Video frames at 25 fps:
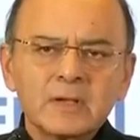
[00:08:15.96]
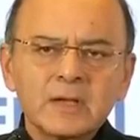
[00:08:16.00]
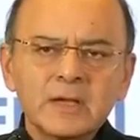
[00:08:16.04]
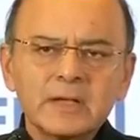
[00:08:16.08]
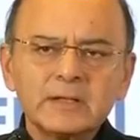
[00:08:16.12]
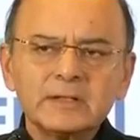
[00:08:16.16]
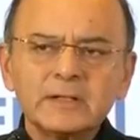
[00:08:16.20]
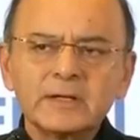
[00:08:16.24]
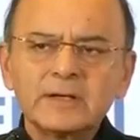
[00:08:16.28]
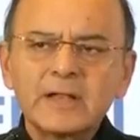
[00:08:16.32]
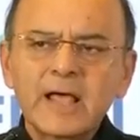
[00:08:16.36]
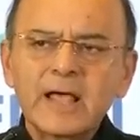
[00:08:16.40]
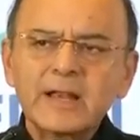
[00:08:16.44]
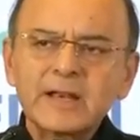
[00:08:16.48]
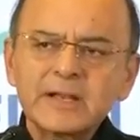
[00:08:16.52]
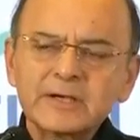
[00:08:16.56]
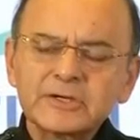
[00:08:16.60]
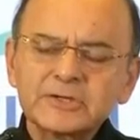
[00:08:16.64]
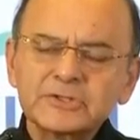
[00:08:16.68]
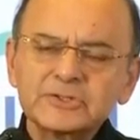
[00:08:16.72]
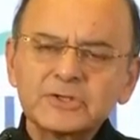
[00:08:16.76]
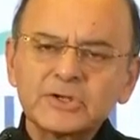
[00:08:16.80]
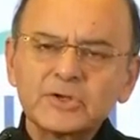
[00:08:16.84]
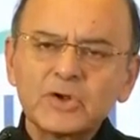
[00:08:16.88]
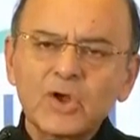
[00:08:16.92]
in the
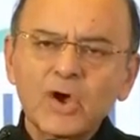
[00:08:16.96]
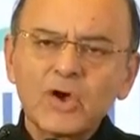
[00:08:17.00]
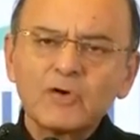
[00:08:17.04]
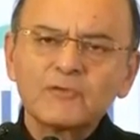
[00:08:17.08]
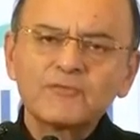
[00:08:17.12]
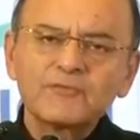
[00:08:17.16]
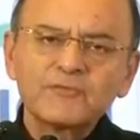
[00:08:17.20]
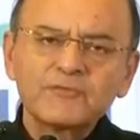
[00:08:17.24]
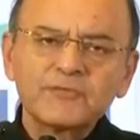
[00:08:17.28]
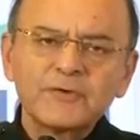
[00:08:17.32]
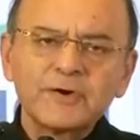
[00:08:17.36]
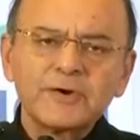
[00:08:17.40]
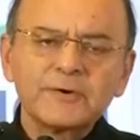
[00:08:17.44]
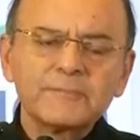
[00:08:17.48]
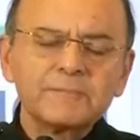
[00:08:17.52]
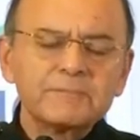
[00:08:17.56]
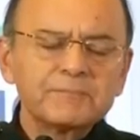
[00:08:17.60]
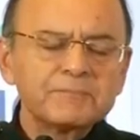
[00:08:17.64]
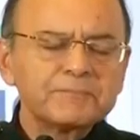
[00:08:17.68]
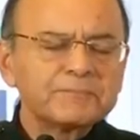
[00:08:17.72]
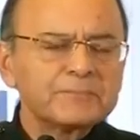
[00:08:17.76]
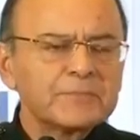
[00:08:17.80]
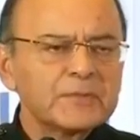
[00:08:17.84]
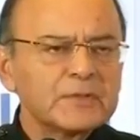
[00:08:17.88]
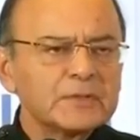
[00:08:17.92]
direction of
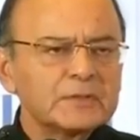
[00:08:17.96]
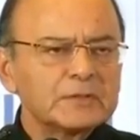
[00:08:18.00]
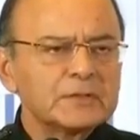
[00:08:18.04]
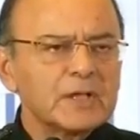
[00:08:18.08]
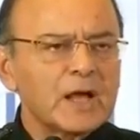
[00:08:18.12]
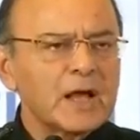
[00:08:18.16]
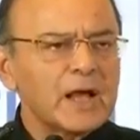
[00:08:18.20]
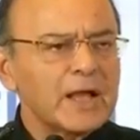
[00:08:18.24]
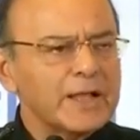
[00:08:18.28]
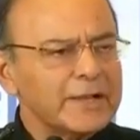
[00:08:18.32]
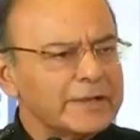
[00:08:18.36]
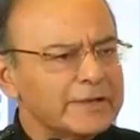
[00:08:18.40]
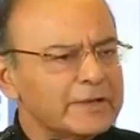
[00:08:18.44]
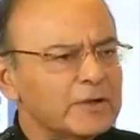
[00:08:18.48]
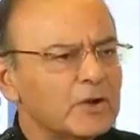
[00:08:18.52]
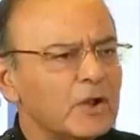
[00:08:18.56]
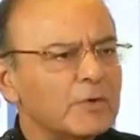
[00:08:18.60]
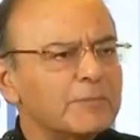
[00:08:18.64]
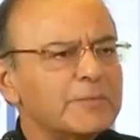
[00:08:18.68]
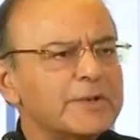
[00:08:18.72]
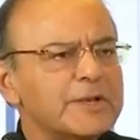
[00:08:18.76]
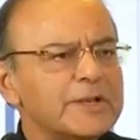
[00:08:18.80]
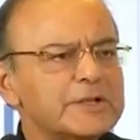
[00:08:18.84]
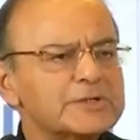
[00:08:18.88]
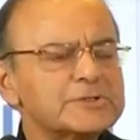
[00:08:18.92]
the high
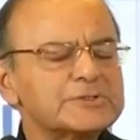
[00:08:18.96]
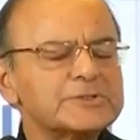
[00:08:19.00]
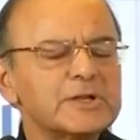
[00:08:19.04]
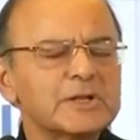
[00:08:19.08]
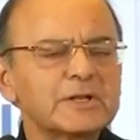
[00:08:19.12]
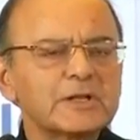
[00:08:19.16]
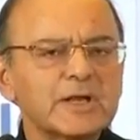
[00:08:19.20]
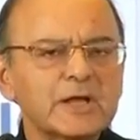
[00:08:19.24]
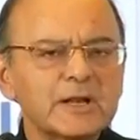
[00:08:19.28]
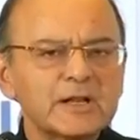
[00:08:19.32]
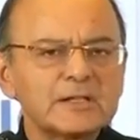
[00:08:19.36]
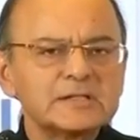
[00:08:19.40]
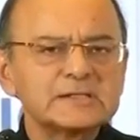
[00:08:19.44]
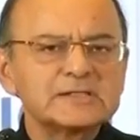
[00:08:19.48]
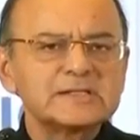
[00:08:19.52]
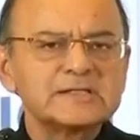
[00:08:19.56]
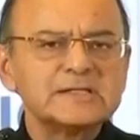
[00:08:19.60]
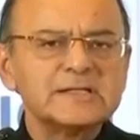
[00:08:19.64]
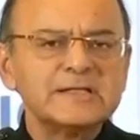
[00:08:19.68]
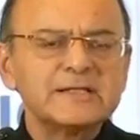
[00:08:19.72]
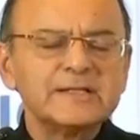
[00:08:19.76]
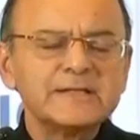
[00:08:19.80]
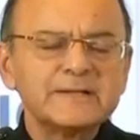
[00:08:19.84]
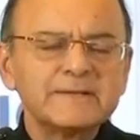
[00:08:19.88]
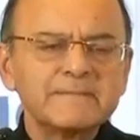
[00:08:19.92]
denominational
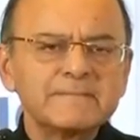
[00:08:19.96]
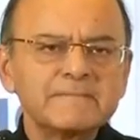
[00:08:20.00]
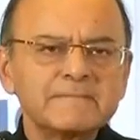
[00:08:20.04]
currency